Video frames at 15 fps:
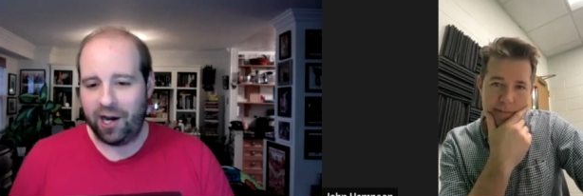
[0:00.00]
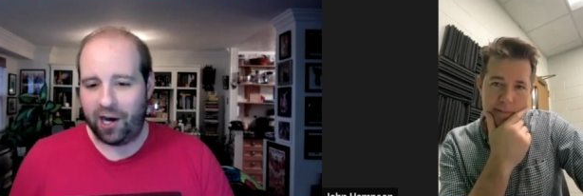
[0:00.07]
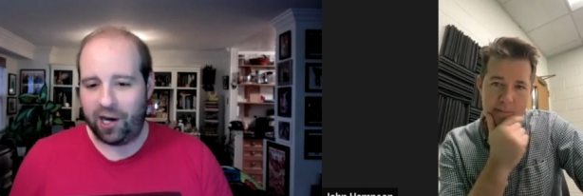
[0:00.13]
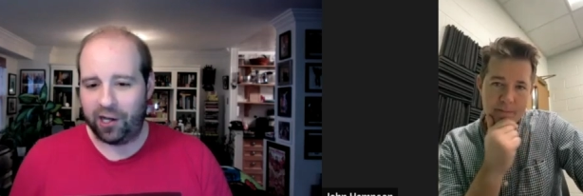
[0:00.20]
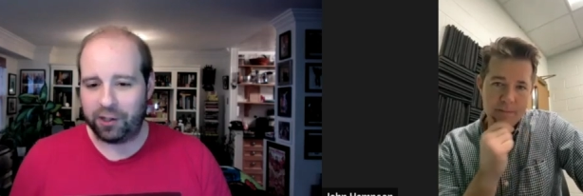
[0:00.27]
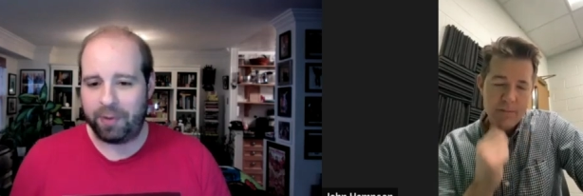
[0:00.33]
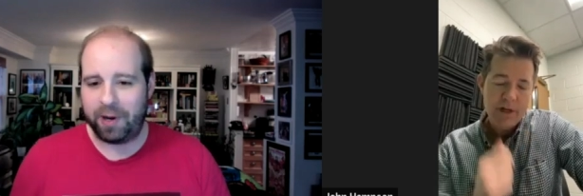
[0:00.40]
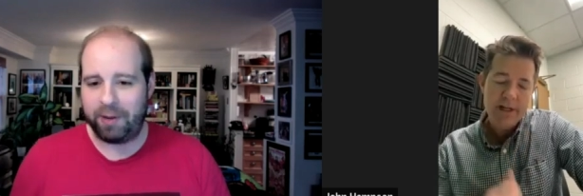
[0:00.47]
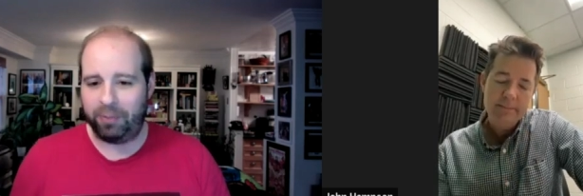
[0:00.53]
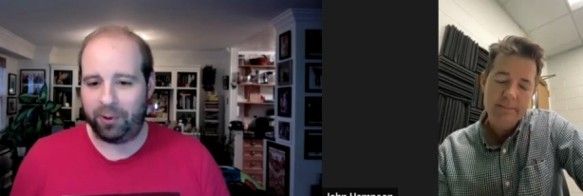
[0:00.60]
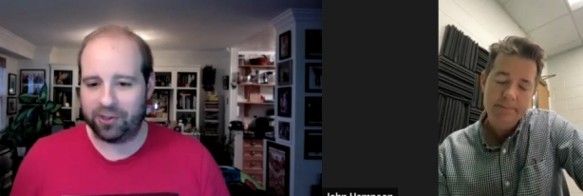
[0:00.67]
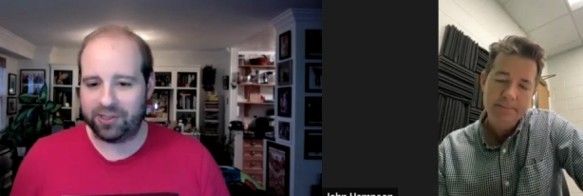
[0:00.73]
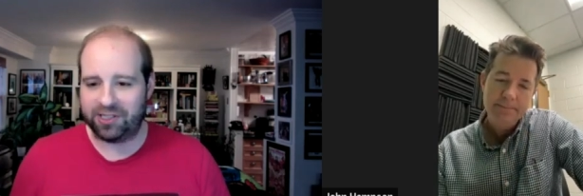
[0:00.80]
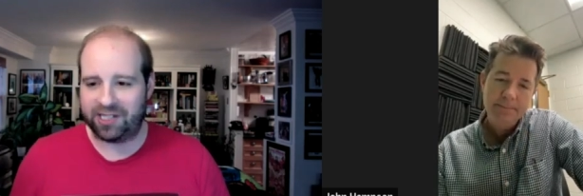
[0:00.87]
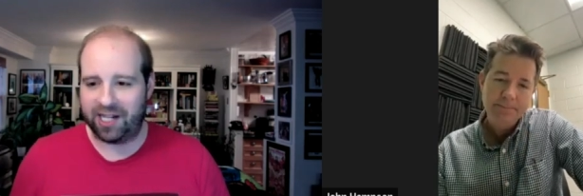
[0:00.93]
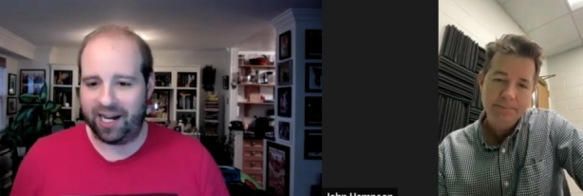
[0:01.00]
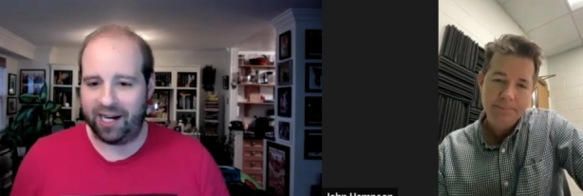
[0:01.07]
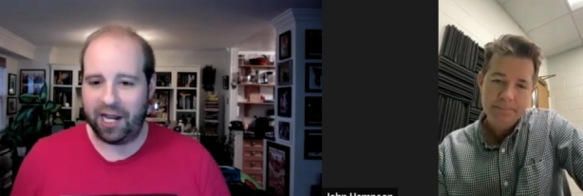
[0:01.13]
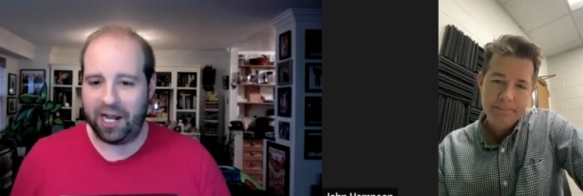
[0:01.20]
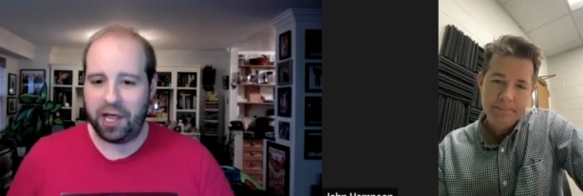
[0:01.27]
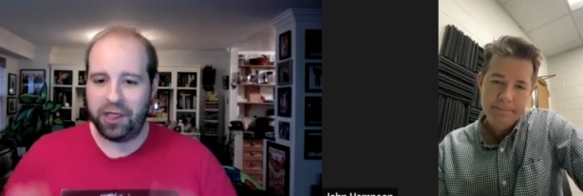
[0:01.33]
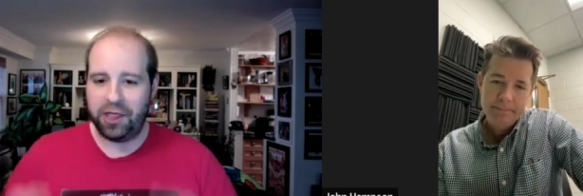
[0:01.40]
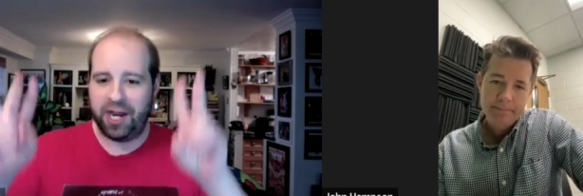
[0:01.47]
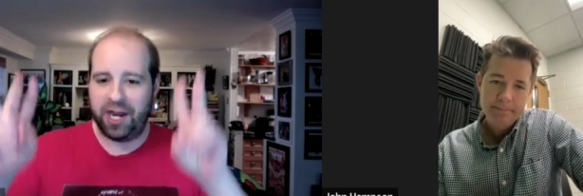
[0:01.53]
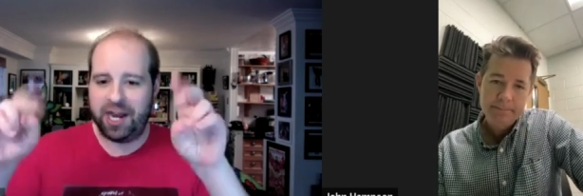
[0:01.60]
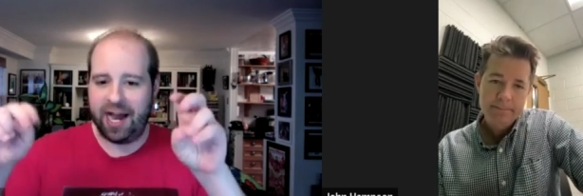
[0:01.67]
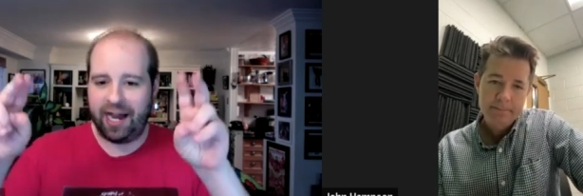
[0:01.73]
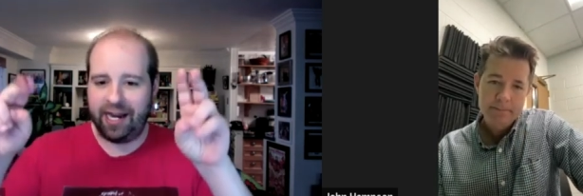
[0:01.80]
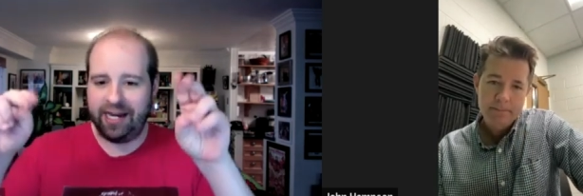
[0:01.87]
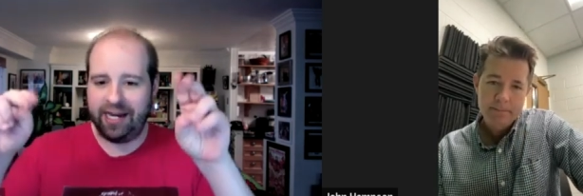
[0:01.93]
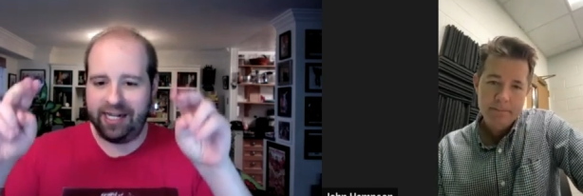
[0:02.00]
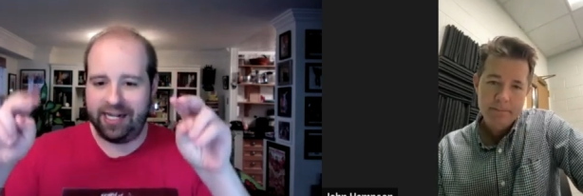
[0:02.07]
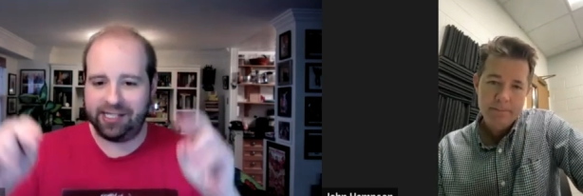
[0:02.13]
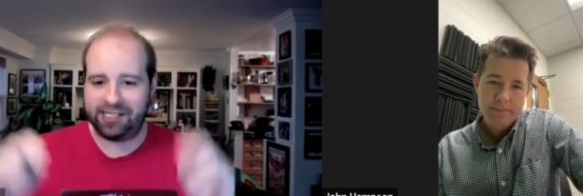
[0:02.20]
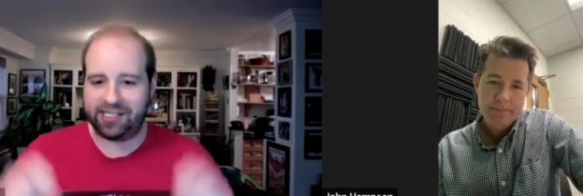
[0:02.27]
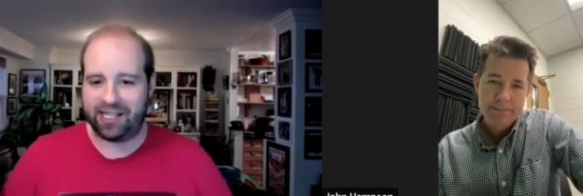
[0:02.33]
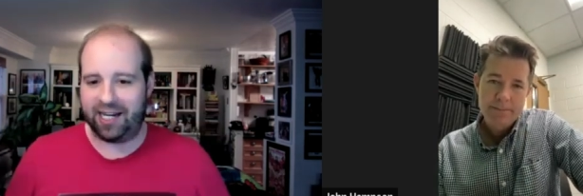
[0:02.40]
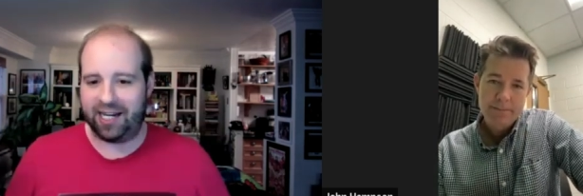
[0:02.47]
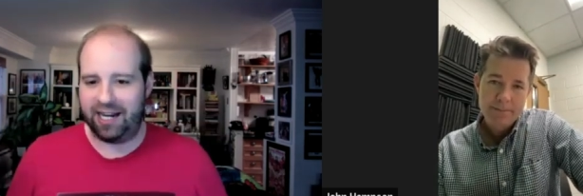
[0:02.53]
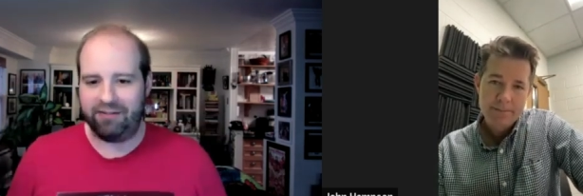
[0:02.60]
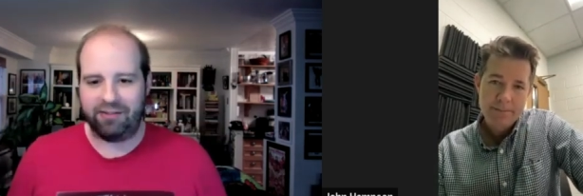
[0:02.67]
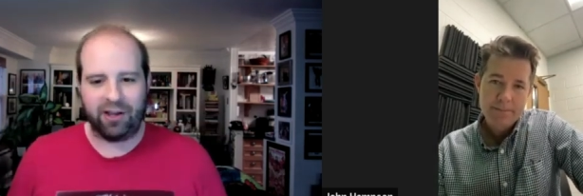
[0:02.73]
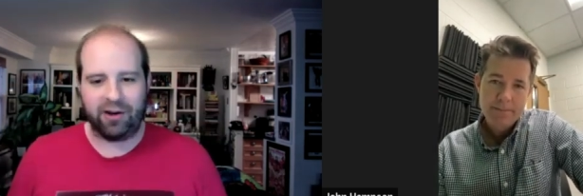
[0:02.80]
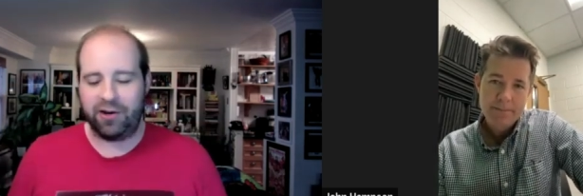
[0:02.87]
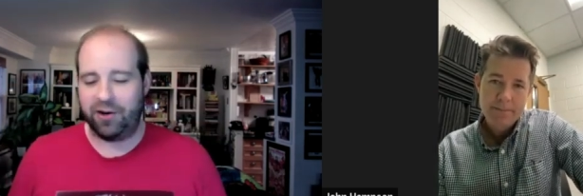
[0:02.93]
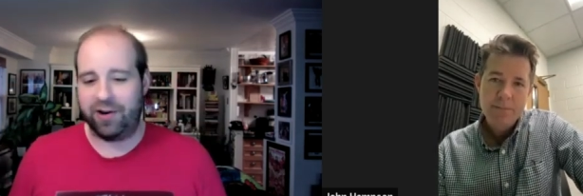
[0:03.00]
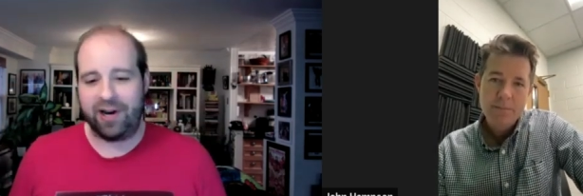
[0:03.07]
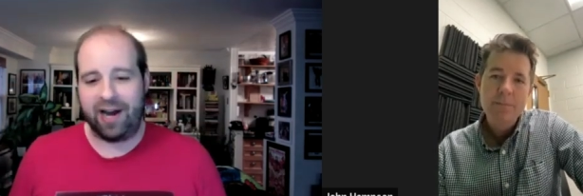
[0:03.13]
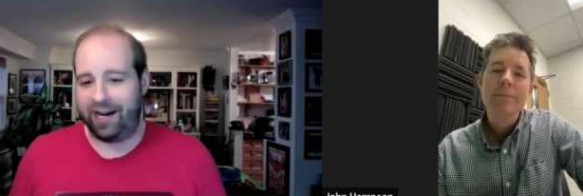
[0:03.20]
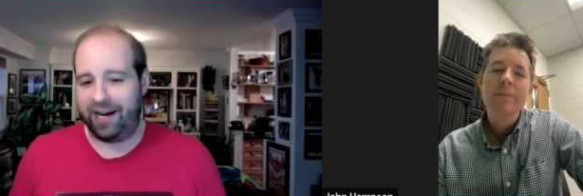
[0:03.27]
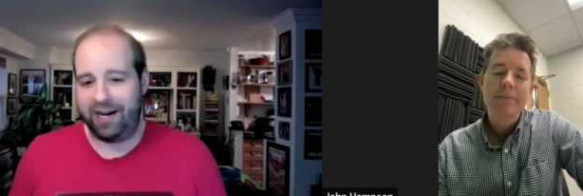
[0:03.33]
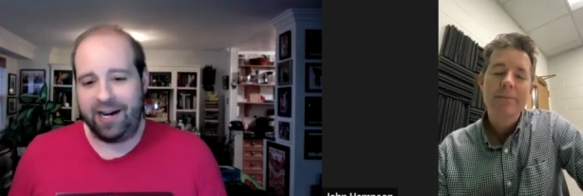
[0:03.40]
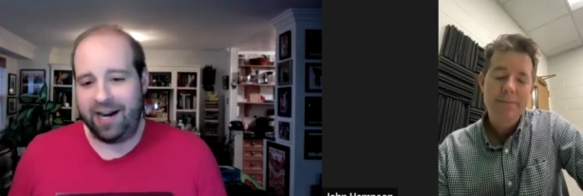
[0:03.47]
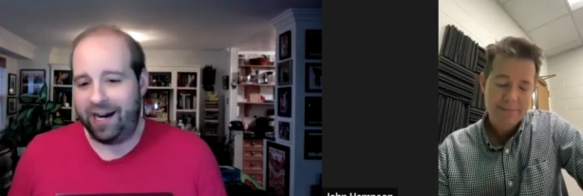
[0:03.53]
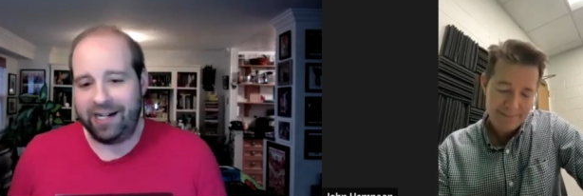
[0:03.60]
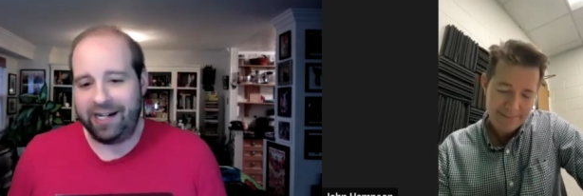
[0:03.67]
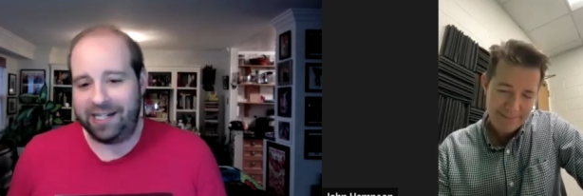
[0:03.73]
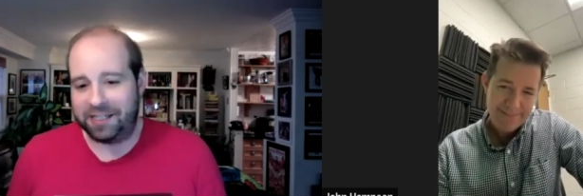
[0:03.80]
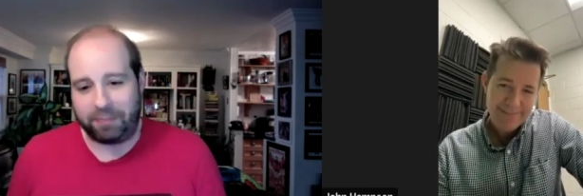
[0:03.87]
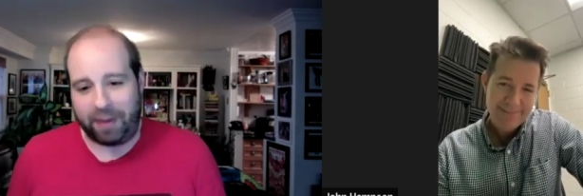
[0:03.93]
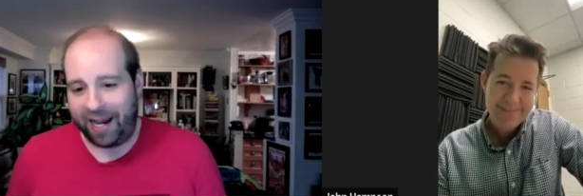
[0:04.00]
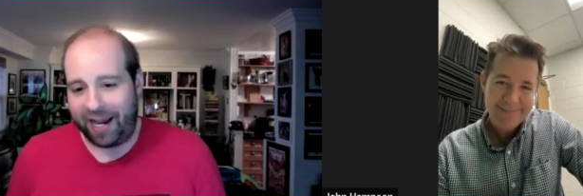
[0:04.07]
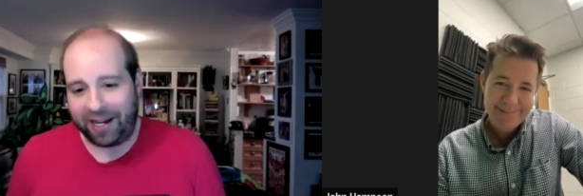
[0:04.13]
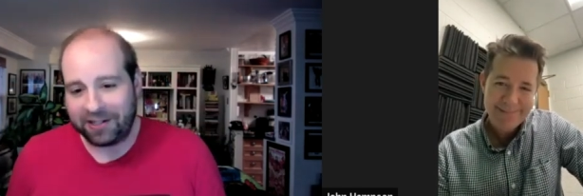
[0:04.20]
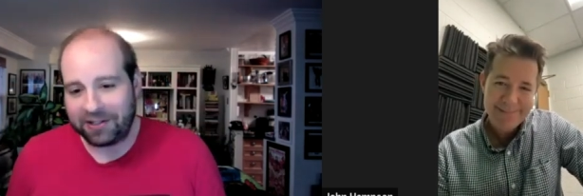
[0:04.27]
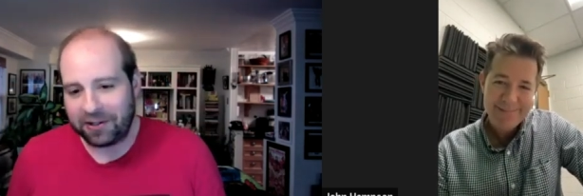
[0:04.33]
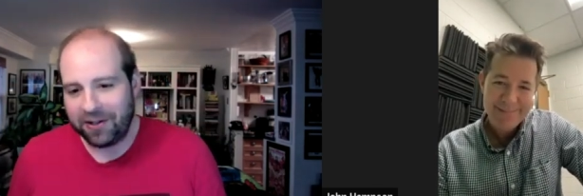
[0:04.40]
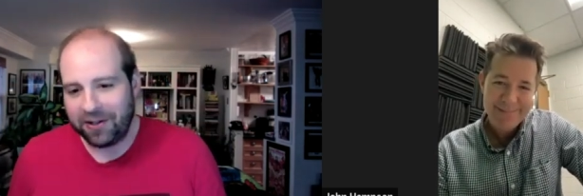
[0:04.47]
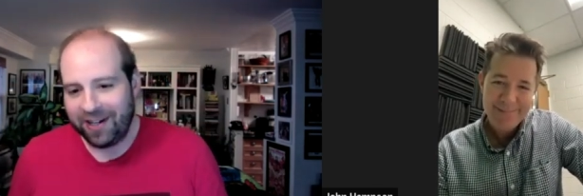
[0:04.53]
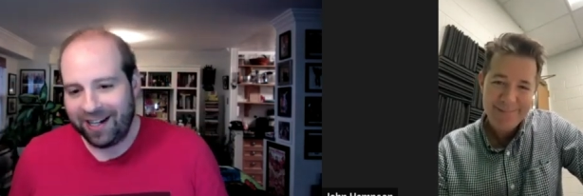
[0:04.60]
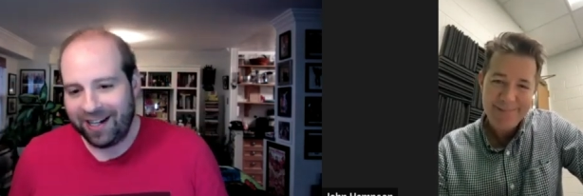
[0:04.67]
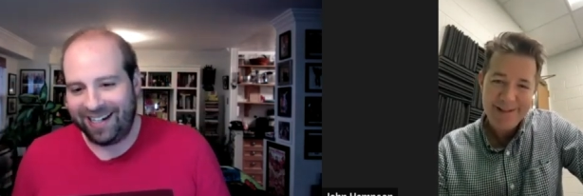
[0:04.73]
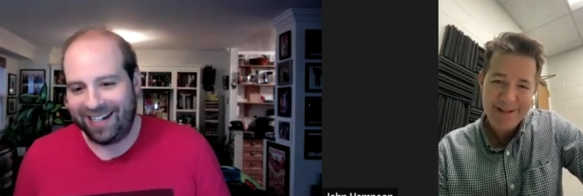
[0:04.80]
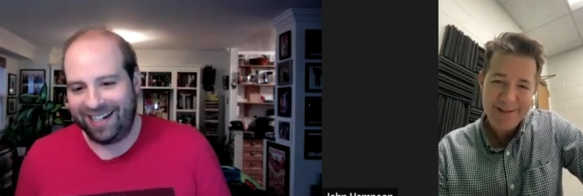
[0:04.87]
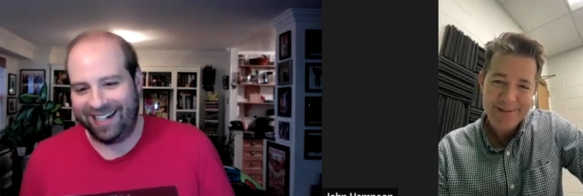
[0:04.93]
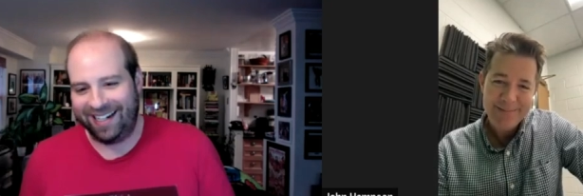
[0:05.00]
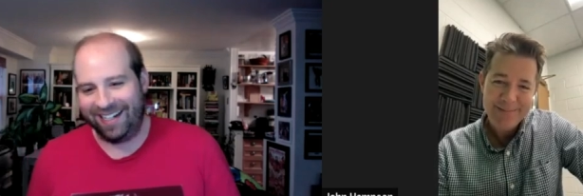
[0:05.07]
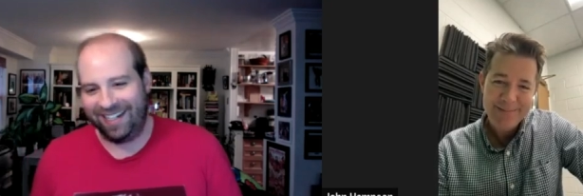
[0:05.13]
Speaker 1: Other people right. are saying the 90s thing, even though you're not a 90s band. No.